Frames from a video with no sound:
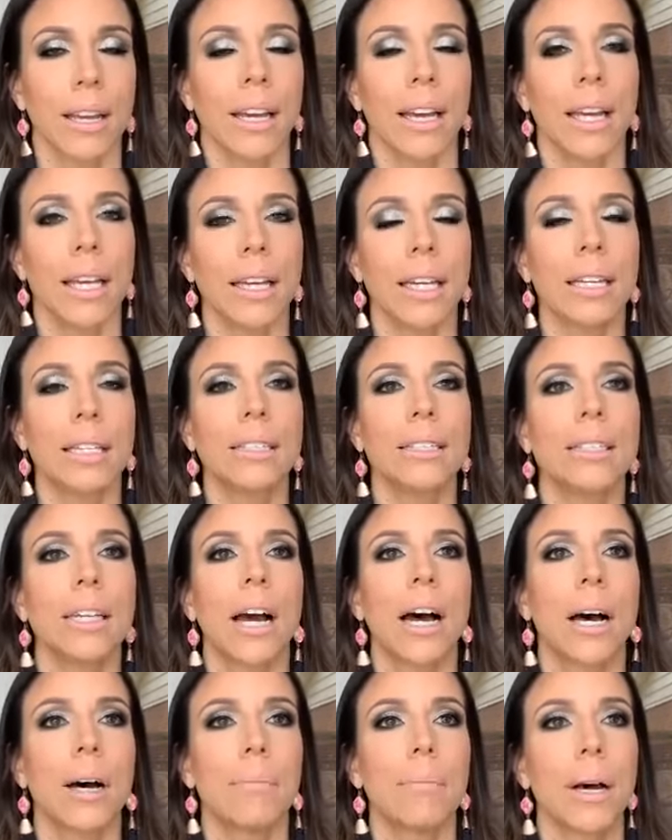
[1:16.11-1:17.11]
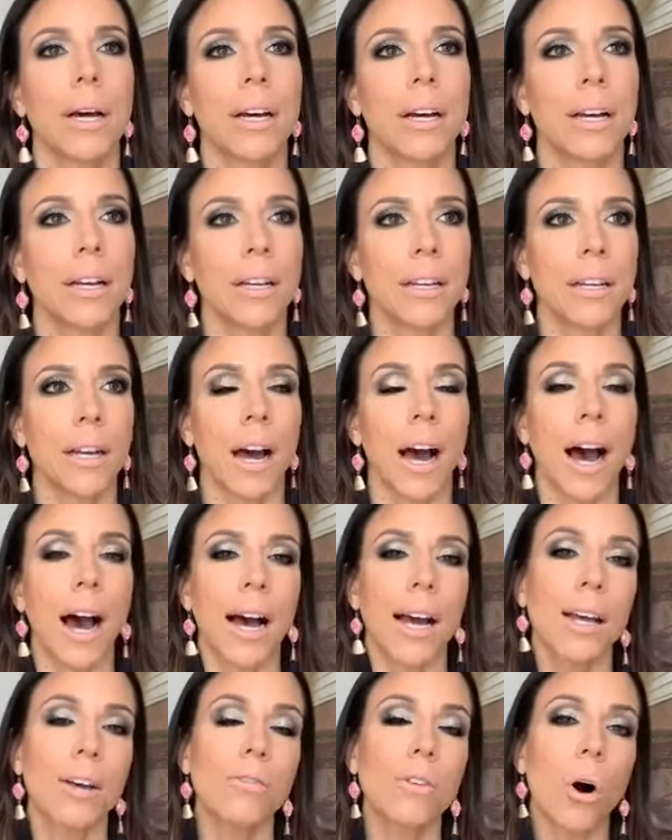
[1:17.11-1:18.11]
And I
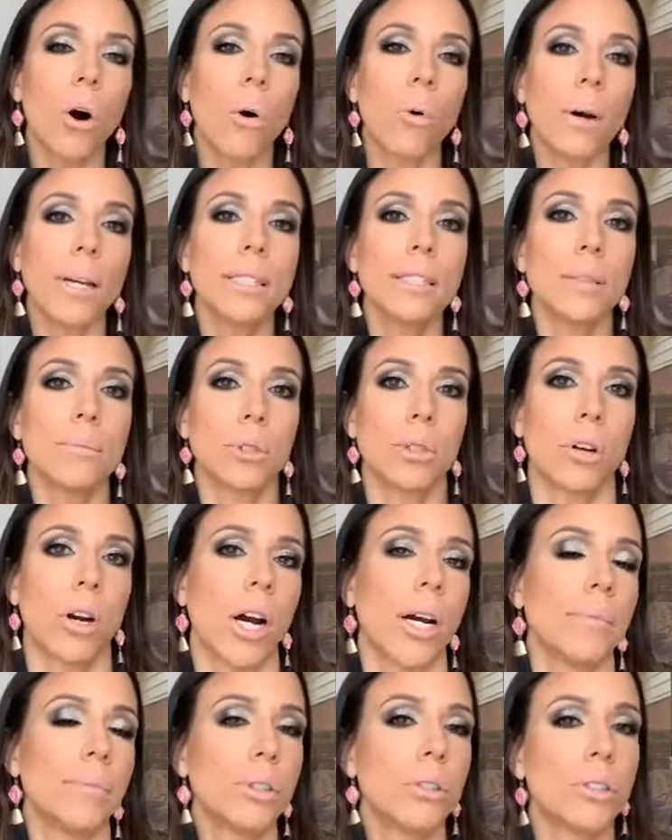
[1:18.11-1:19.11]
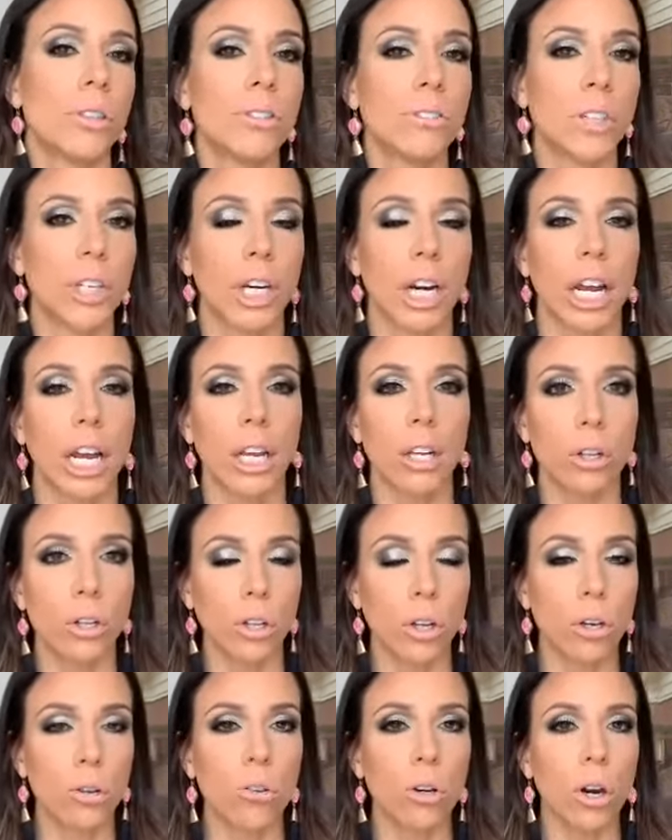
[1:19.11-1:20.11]
have always subscribed to a very
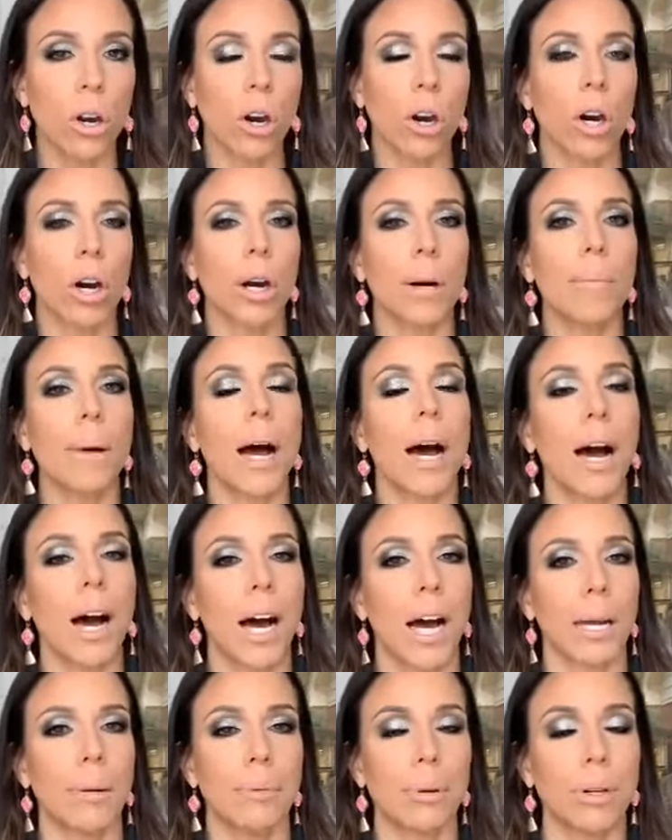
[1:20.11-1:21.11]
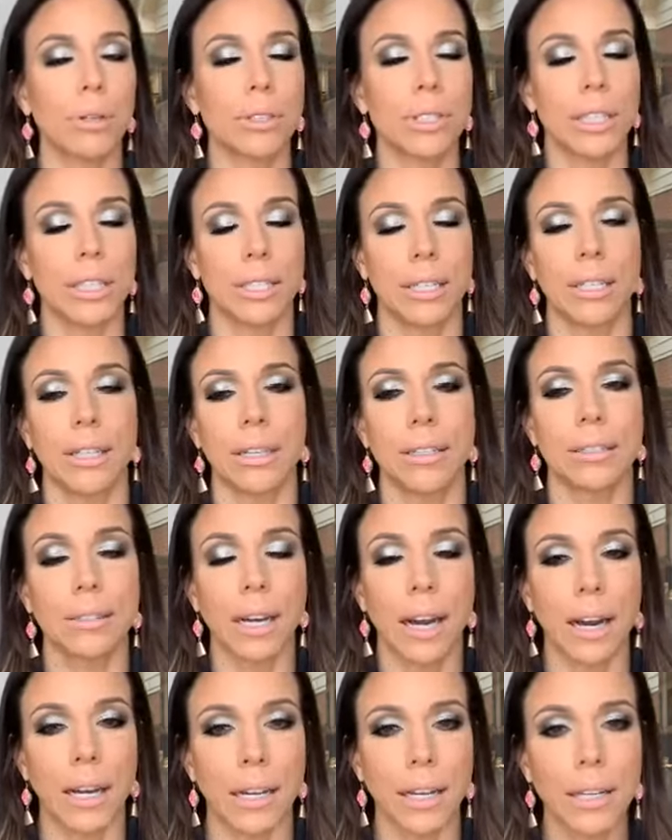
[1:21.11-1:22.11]
low carb, high protein
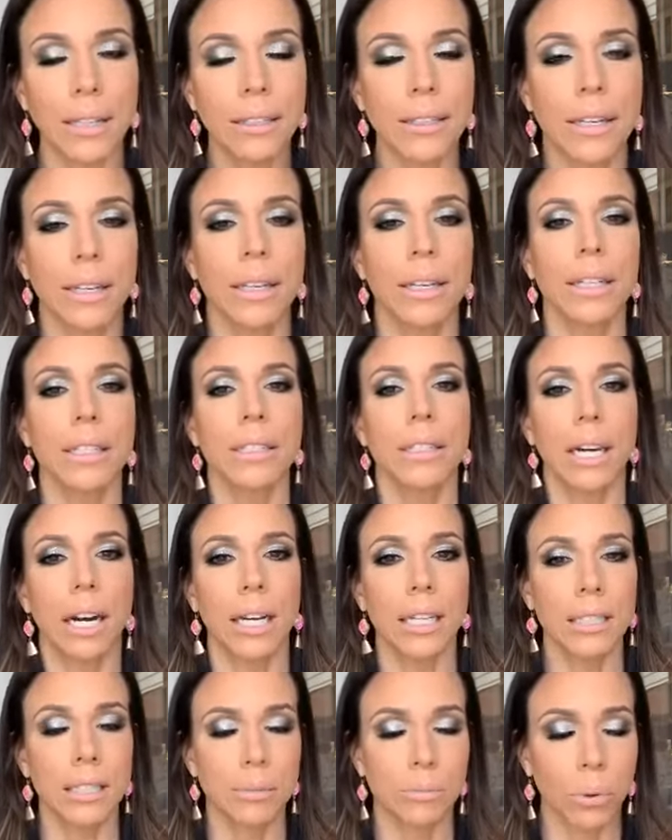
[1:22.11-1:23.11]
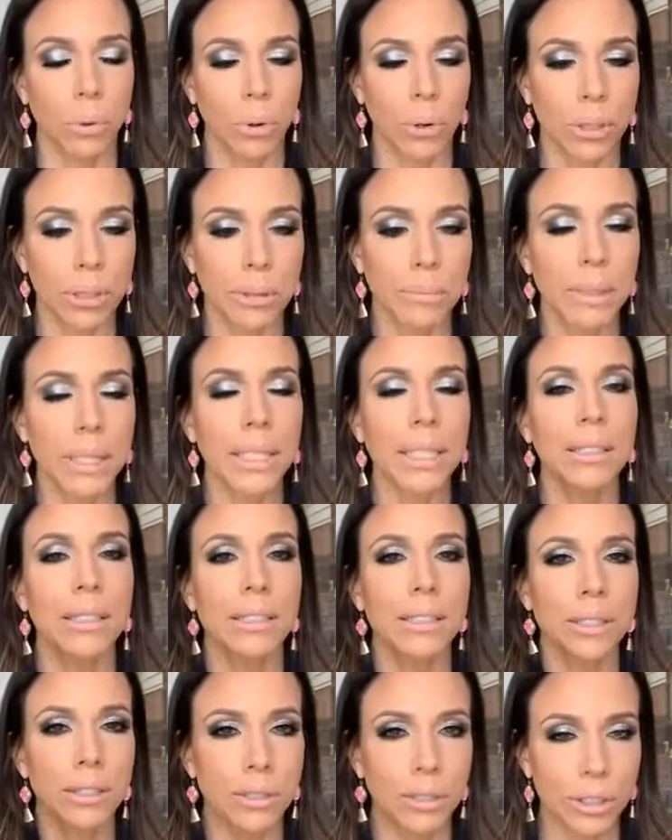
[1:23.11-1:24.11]
diet. Diet's important to
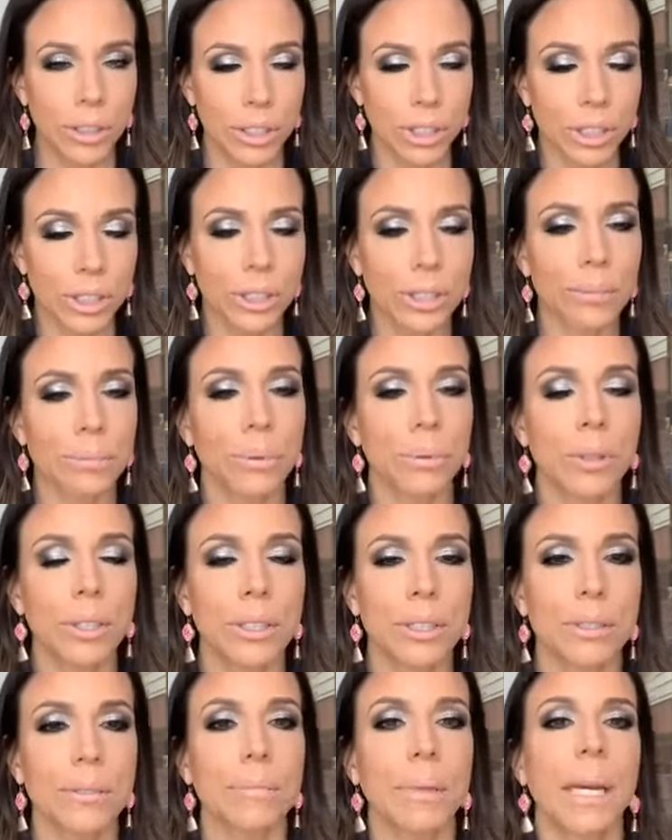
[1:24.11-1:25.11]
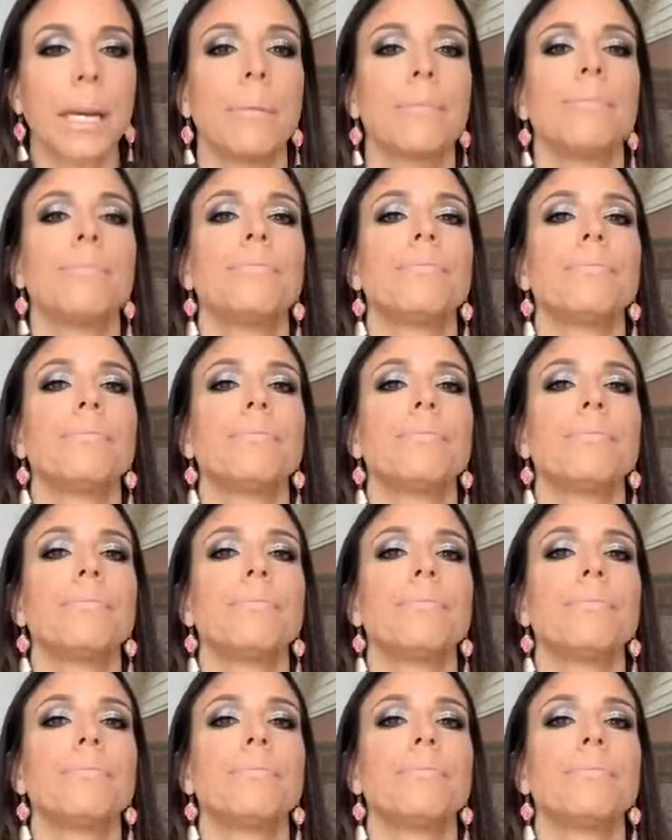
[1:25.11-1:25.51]
me. Nutrition's important to me.